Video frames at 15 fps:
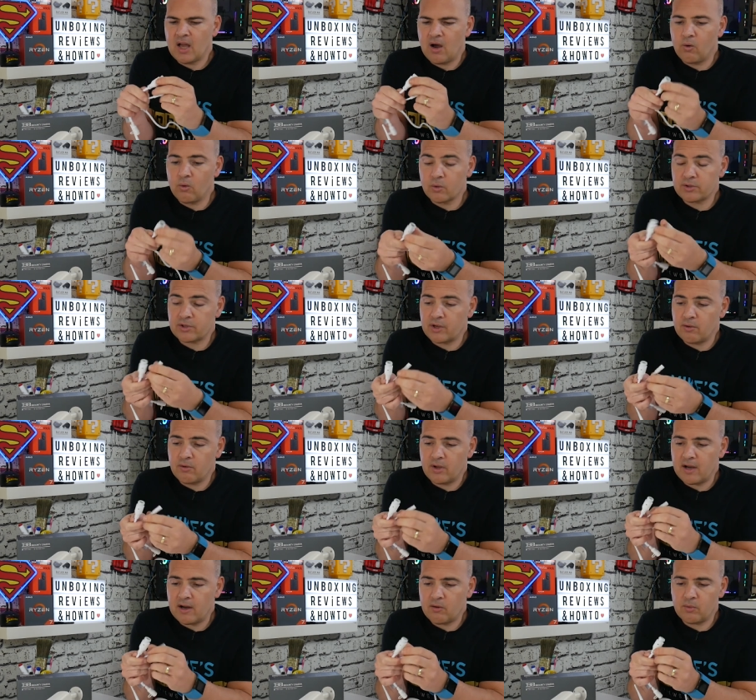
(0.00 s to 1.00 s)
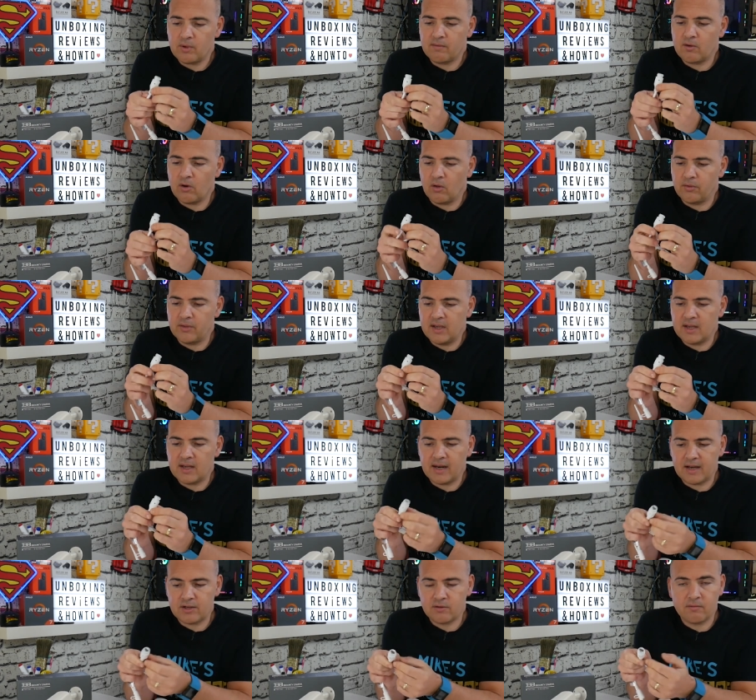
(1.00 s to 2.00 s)
Also here we've got the
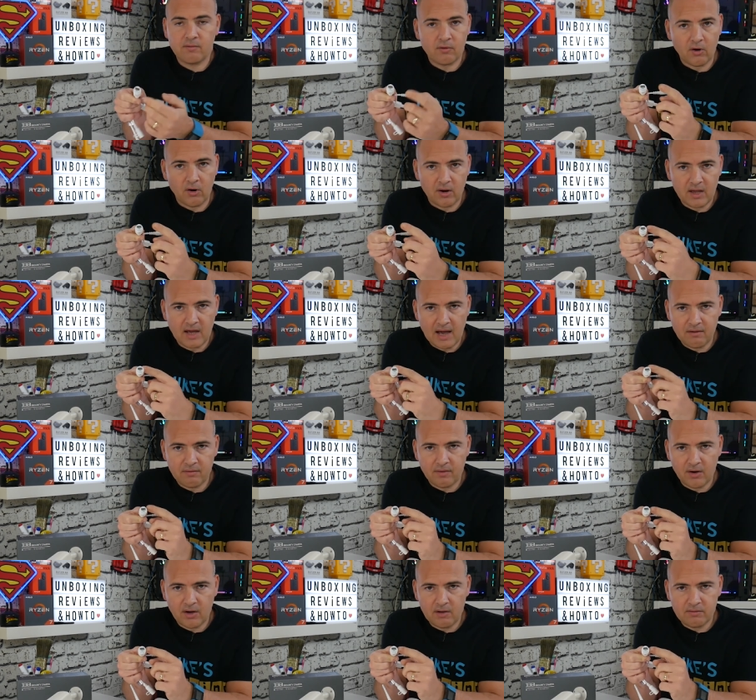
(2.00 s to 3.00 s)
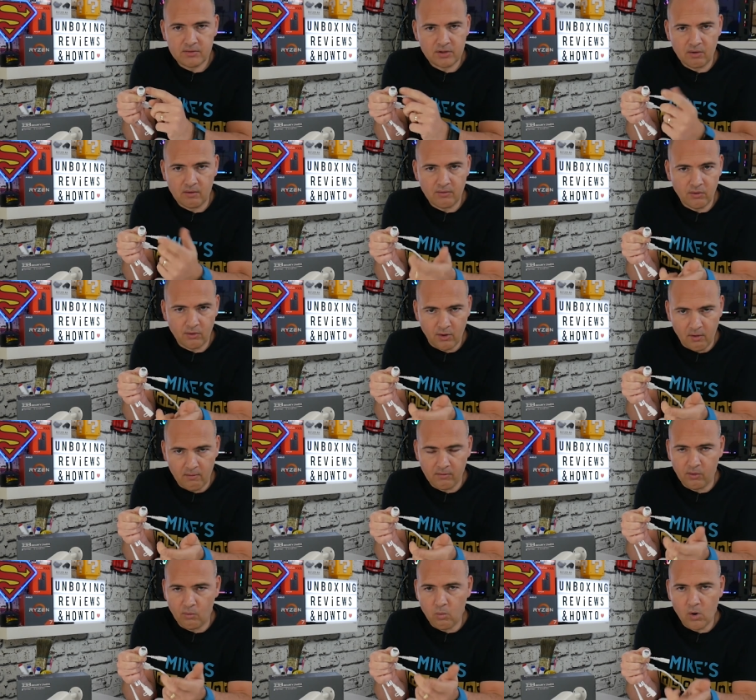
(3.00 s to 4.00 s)
connection for our cat five, so if you're going
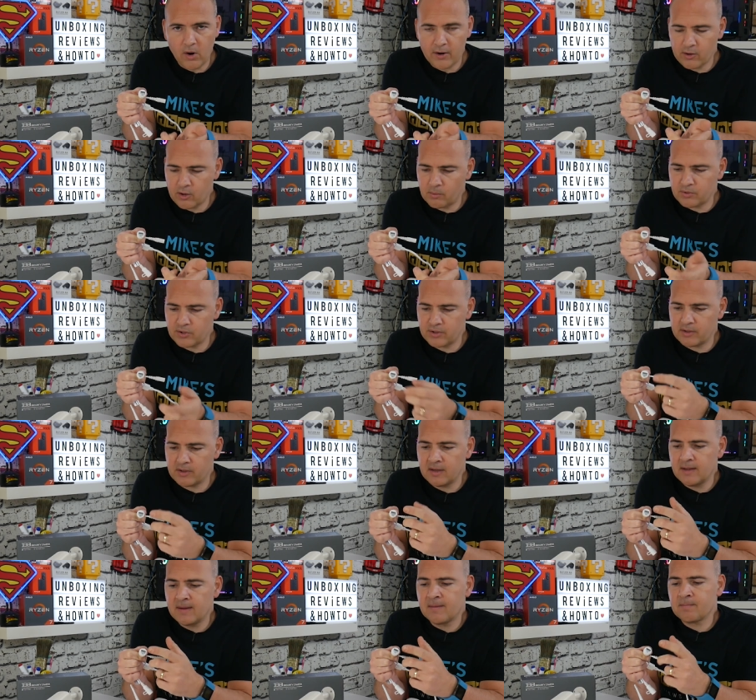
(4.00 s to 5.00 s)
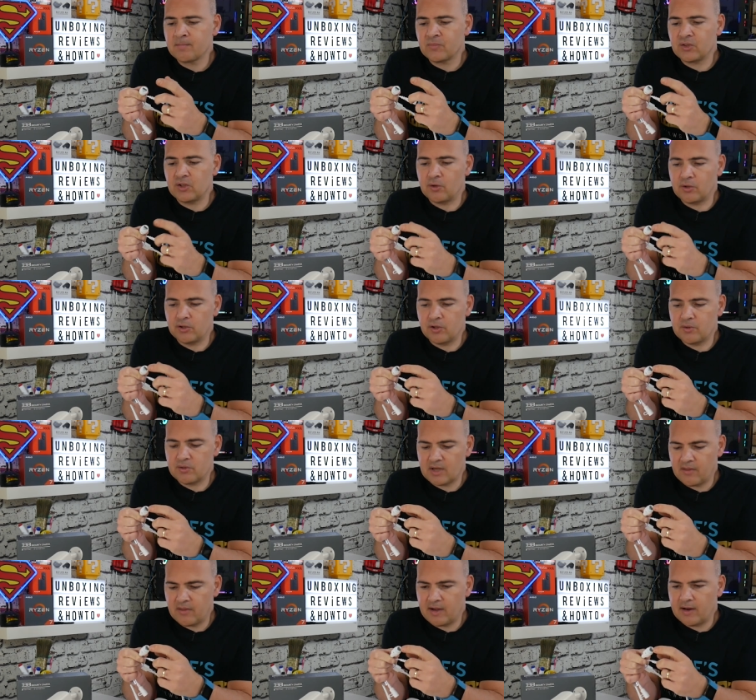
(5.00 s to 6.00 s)
for the wired option you can use
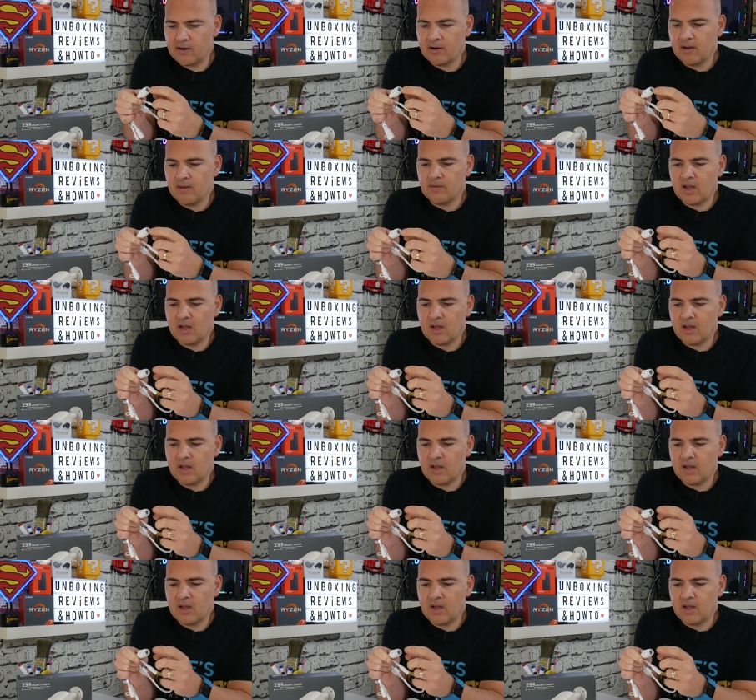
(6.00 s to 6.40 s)
that there.